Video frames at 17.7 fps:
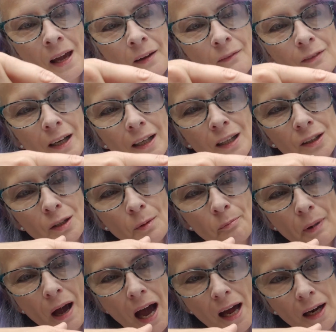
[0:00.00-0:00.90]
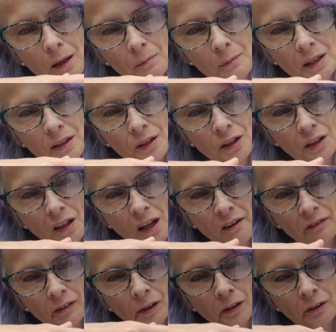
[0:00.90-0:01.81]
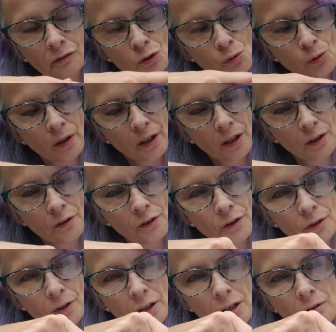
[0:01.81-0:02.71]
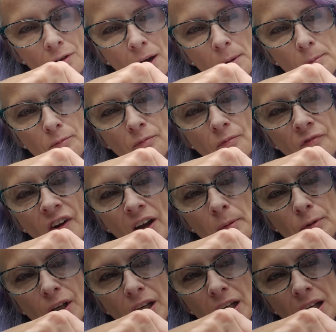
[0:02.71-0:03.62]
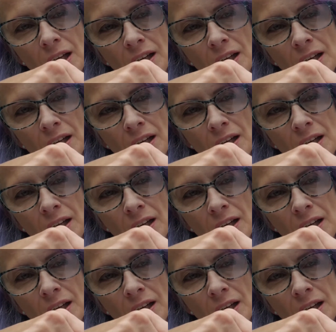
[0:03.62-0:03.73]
Right at the bottom, at the level of 20 or 30, vibrating